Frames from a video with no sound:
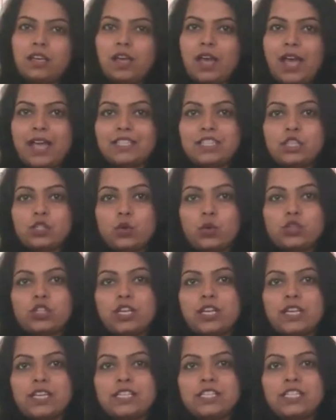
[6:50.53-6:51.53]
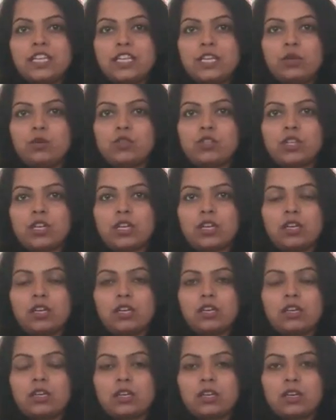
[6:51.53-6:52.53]
as a social institution,
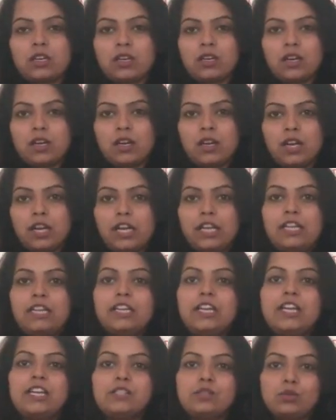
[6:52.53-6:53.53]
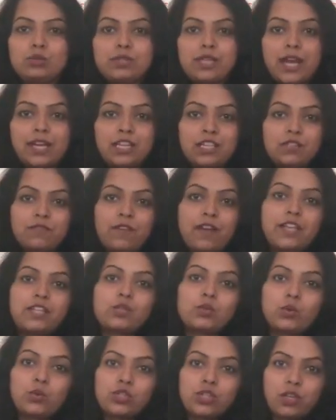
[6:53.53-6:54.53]
it needs to satisfy
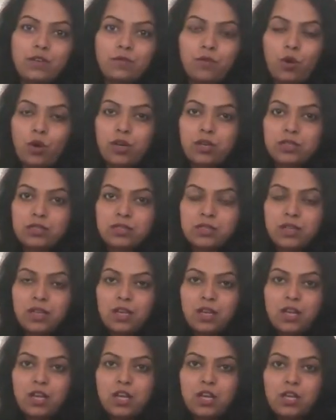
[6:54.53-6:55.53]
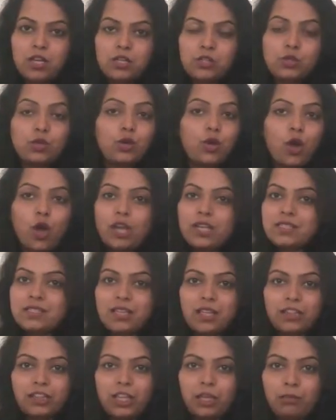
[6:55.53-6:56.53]
social bonds. So law is
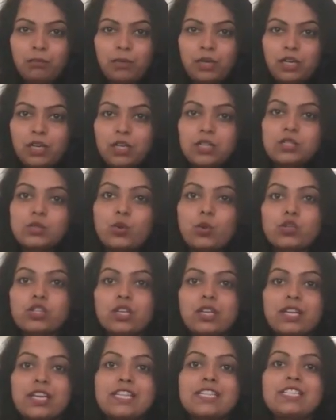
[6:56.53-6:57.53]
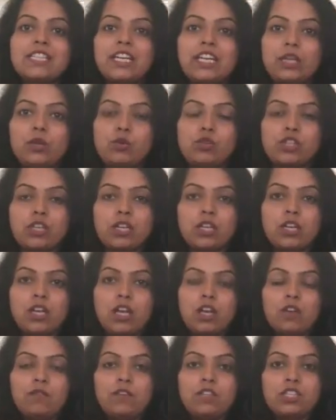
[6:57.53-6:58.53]
nothing but a social institution
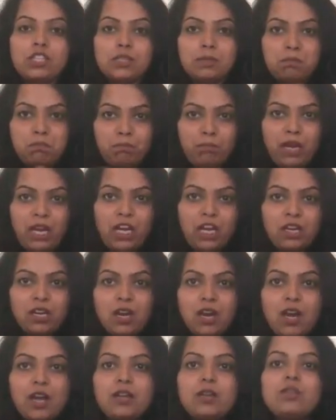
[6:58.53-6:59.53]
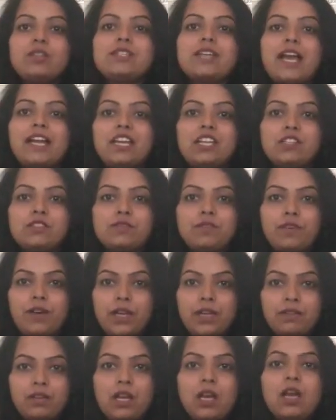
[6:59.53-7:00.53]
which is made to satisfy
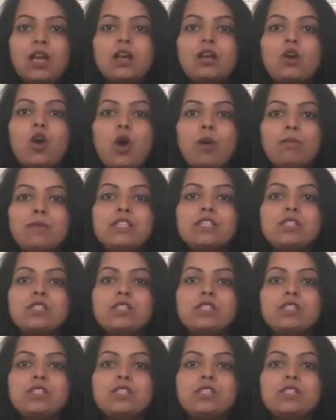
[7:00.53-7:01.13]
common